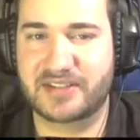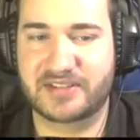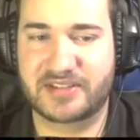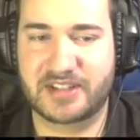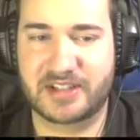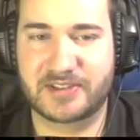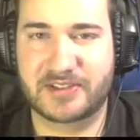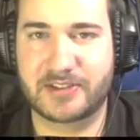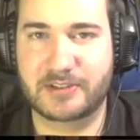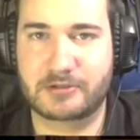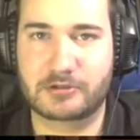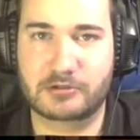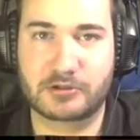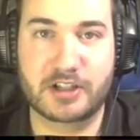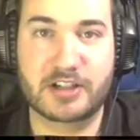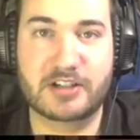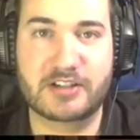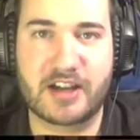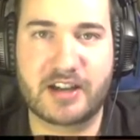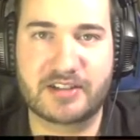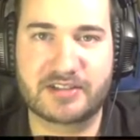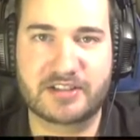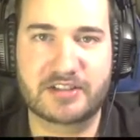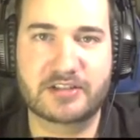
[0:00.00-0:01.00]
since like the
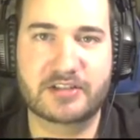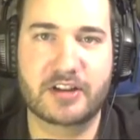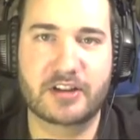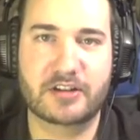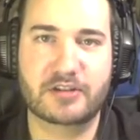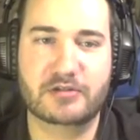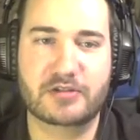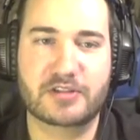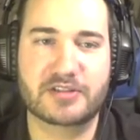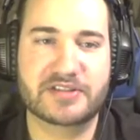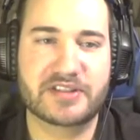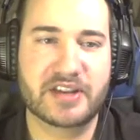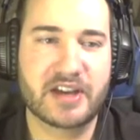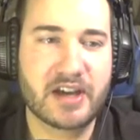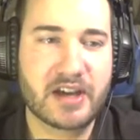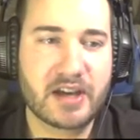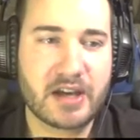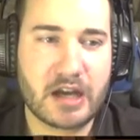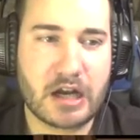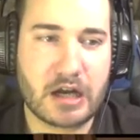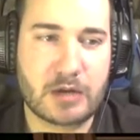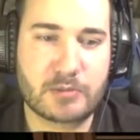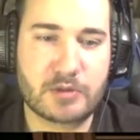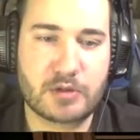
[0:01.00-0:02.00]
early 1900s.
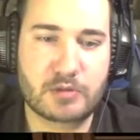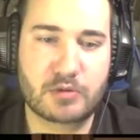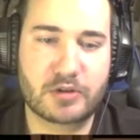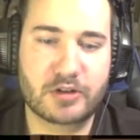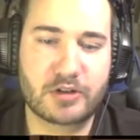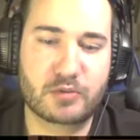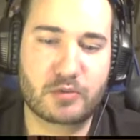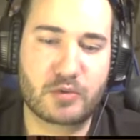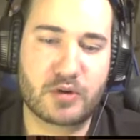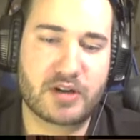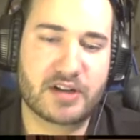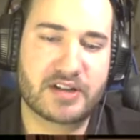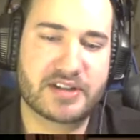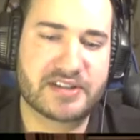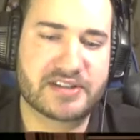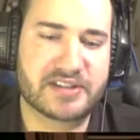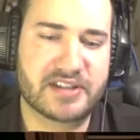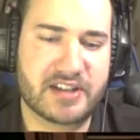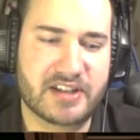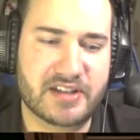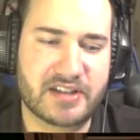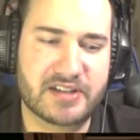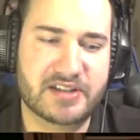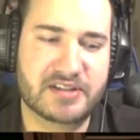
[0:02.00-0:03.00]
I mean, what it
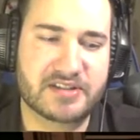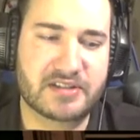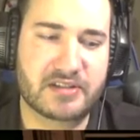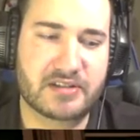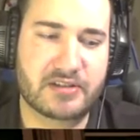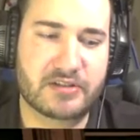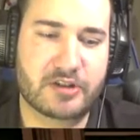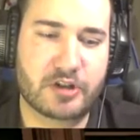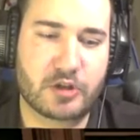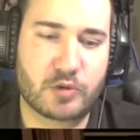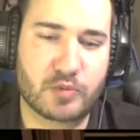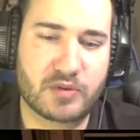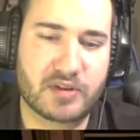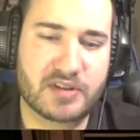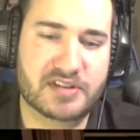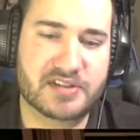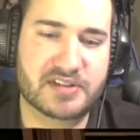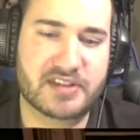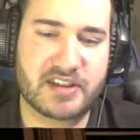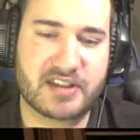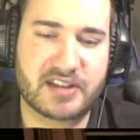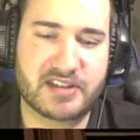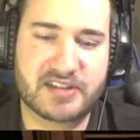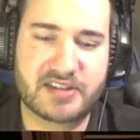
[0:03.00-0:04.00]
was is there
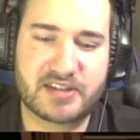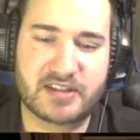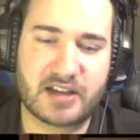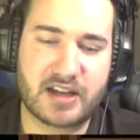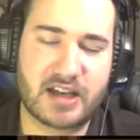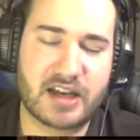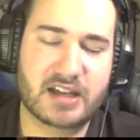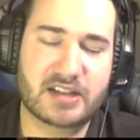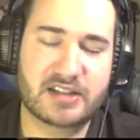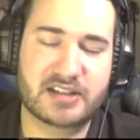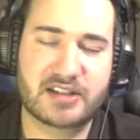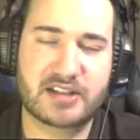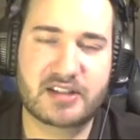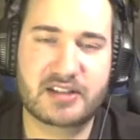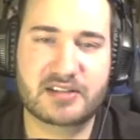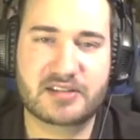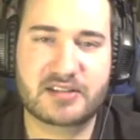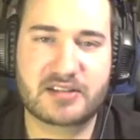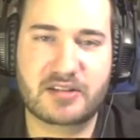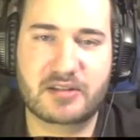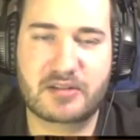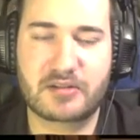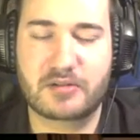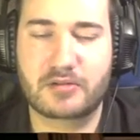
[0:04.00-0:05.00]
was this
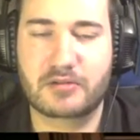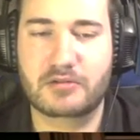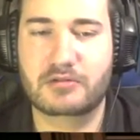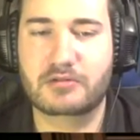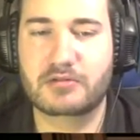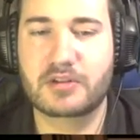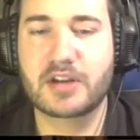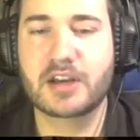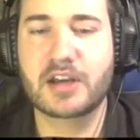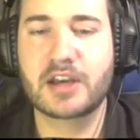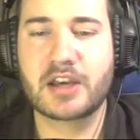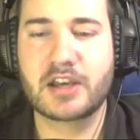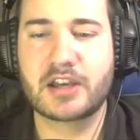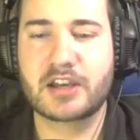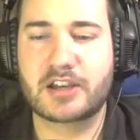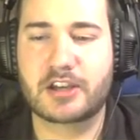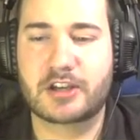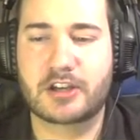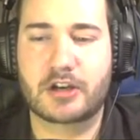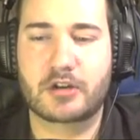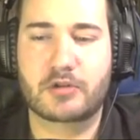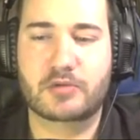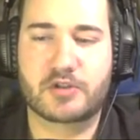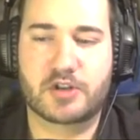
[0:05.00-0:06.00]
scientist who,
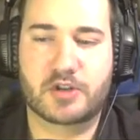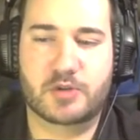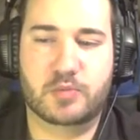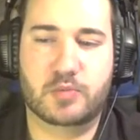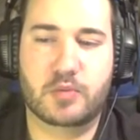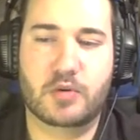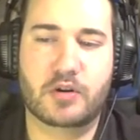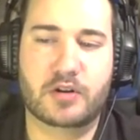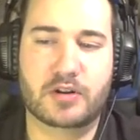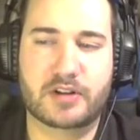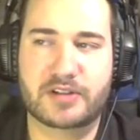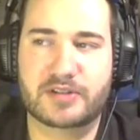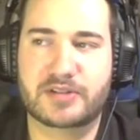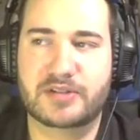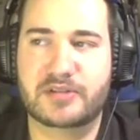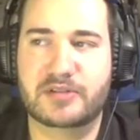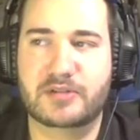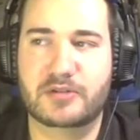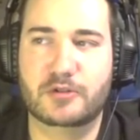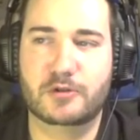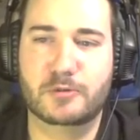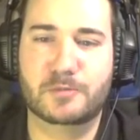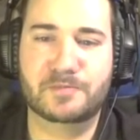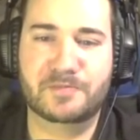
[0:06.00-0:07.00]
you know, just wanted
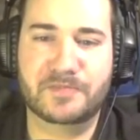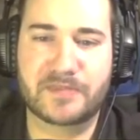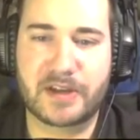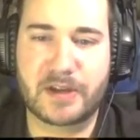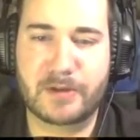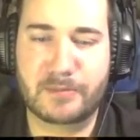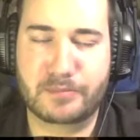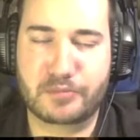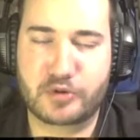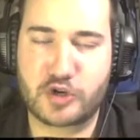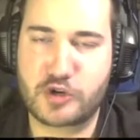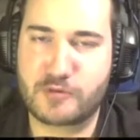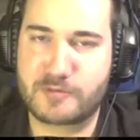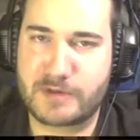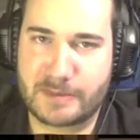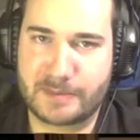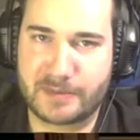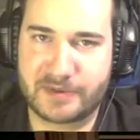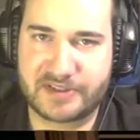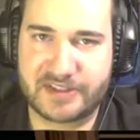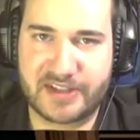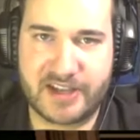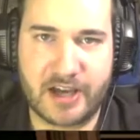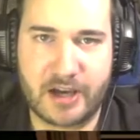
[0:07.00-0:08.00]
to improve
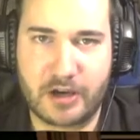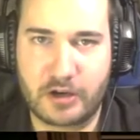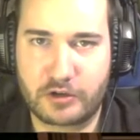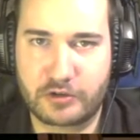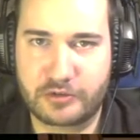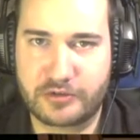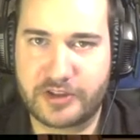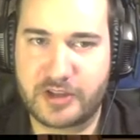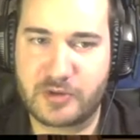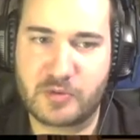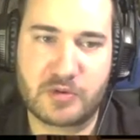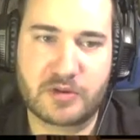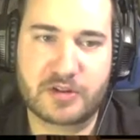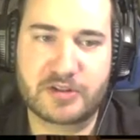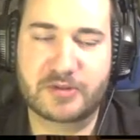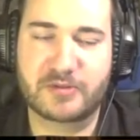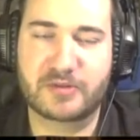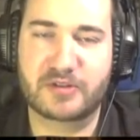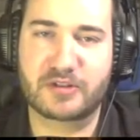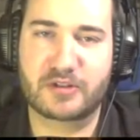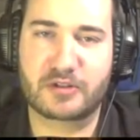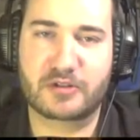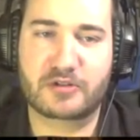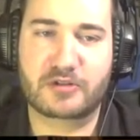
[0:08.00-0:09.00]
people's health. He
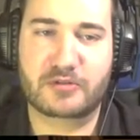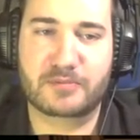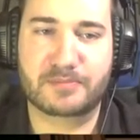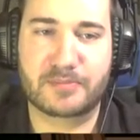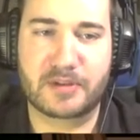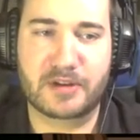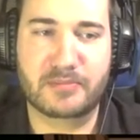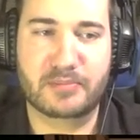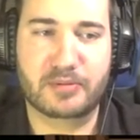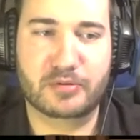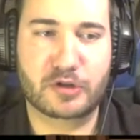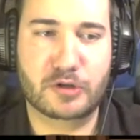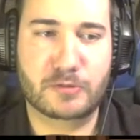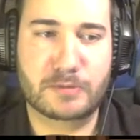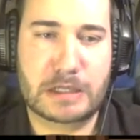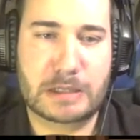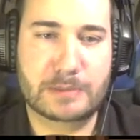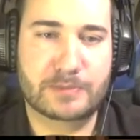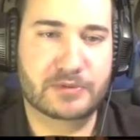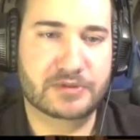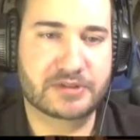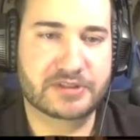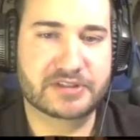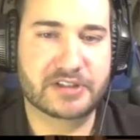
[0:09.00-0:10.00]
wanted to improve
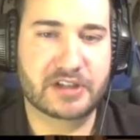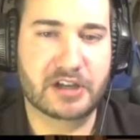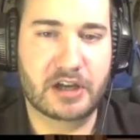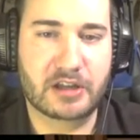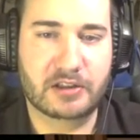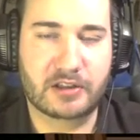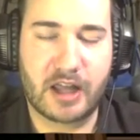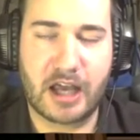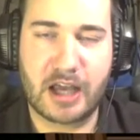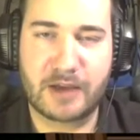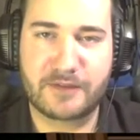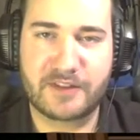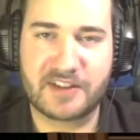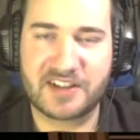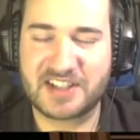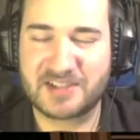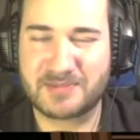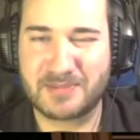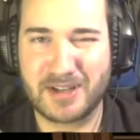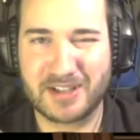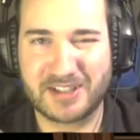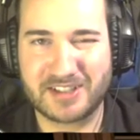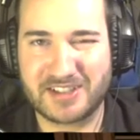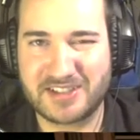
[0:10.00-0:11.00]
people's uh, life
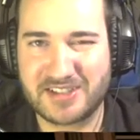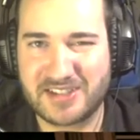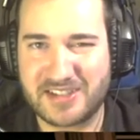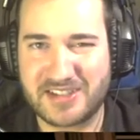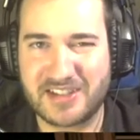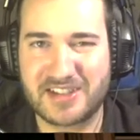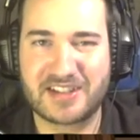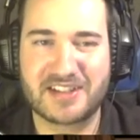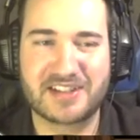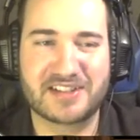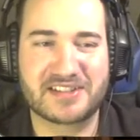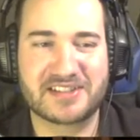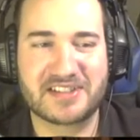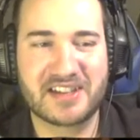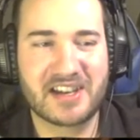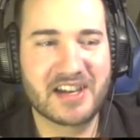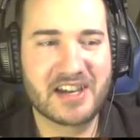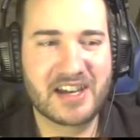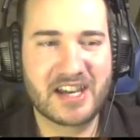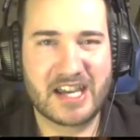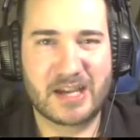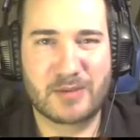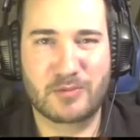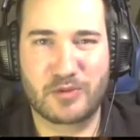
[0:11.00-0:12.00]
expectancies
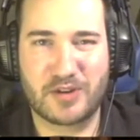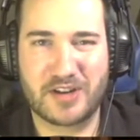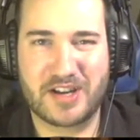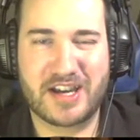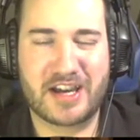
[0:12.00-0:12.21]
and